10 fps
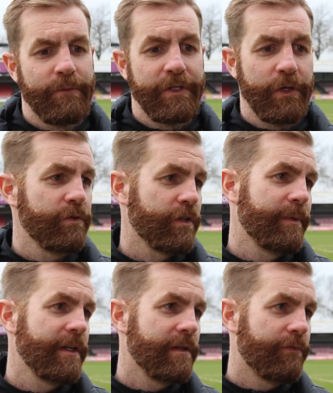We knew it was going to
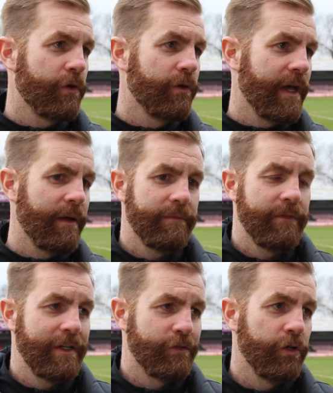be a difficult game,
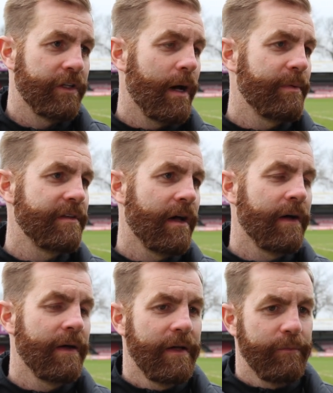as all derbies
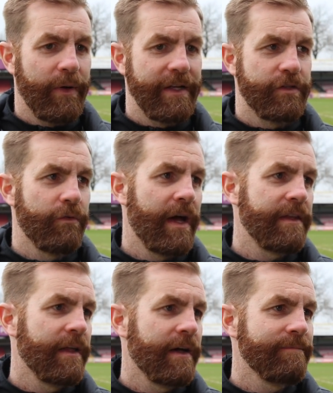are, but we had to
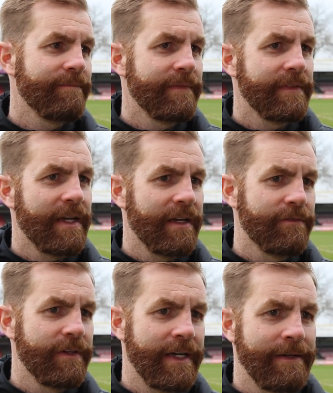ride that kind
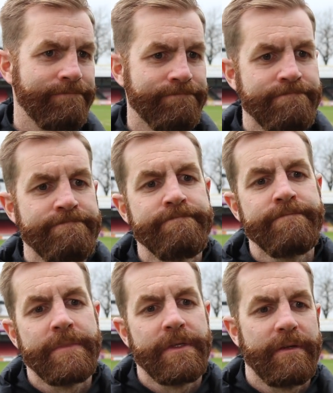of
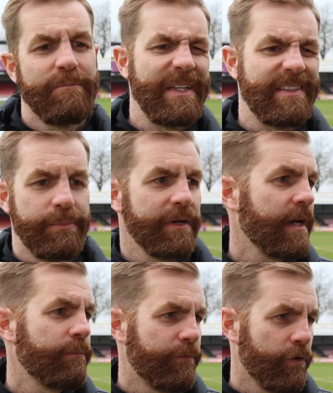bitty
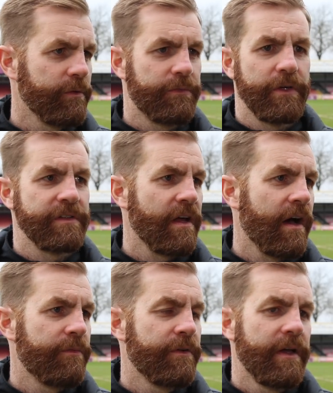kind of performance first
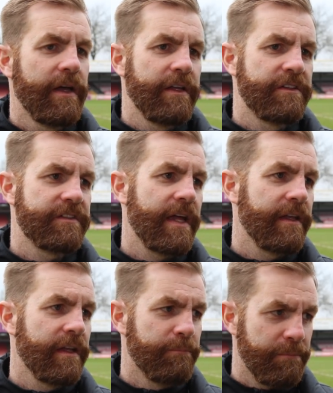half and
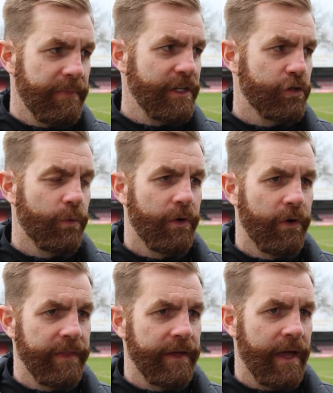stay, and make sure we
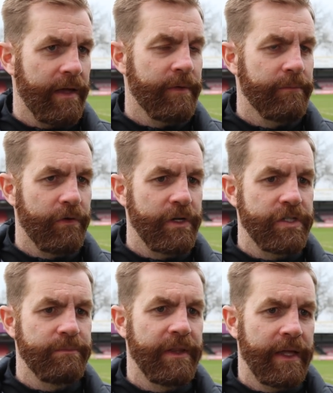were in the game and be
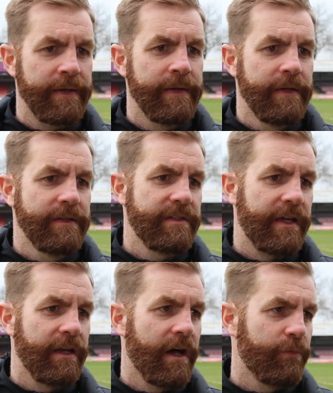rigid. But then
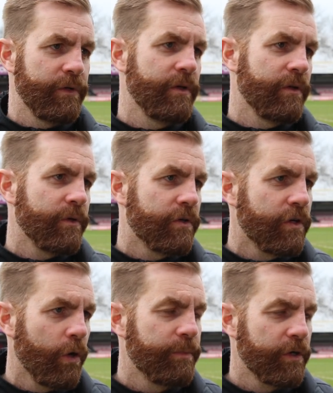second half, we knew that we could
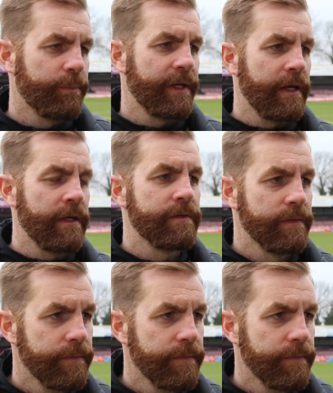go up a couple of gears.